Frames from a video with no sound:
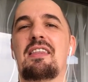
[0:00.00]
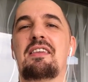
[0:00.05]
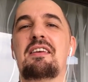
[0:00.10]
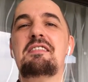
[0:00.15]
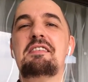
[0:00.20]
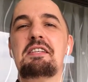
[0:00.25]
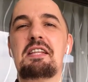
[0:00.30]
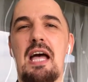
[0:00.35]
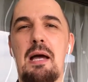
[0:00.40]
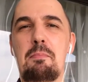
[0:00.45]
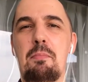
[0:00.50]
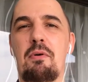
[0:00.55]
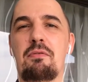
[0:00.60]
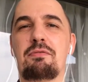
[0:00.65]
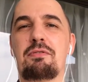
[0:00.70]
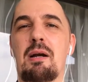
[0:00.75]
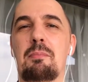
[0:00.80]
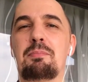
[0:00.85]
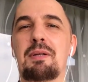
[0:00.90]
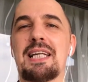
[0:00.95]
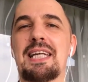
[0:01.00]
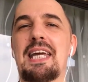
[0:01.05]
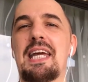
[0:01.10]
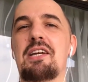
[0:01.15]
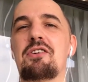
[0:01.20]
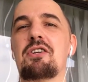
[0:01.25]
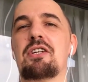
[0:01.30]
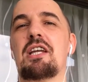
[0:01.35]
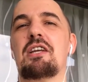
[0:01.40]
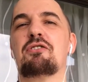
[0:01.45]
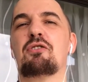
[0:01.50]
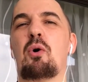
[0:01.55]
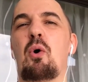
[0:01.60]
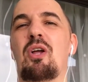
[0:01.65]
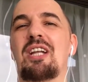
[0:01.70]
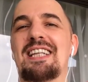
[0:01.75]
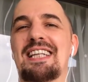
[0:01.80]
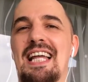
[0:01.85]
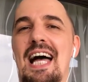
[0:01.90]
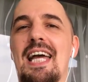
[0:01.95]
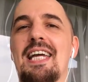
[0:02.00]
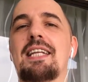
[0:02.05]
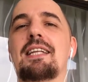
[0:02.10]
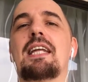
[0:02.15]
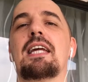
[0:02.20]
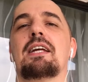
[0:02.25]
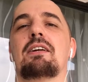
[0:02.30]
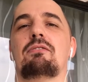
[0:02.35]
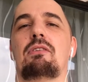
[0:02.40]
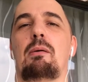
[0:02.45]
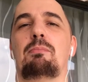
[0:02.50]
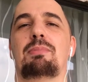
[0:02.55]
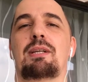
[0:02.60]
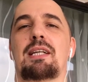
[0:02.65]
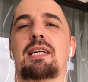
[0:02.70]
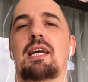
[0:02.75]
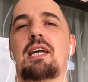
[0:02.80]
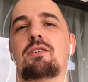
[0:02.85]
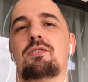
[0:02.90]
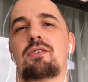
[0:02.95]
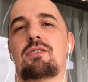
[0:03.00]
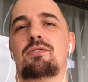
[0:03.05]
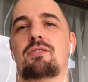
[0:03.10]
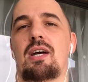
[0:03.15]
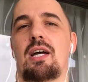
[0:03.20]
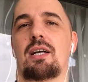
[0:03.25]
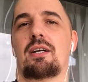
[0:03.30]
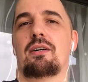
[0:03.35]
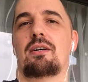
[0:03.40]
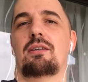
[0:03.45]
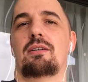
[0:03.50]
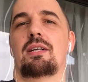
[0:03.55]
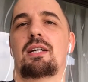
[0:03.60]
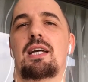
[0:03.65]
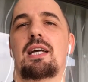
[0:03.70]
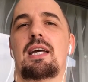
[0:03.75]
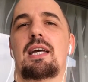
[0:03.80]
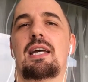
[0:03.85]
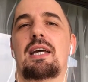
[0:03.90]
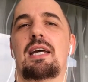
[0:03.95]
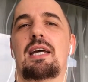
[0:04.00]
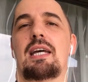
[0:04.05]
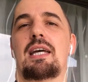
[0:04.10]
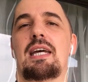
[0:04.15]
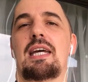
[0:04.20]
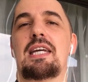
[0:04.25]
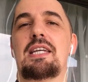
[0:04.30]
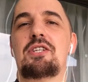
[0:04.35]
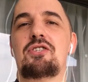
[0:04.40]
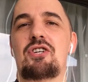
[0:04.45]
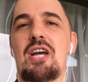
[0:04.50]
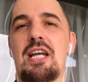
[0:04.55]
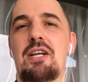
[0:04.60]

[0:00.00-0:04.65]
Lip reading: this type of replication is called lactic replication cycle. In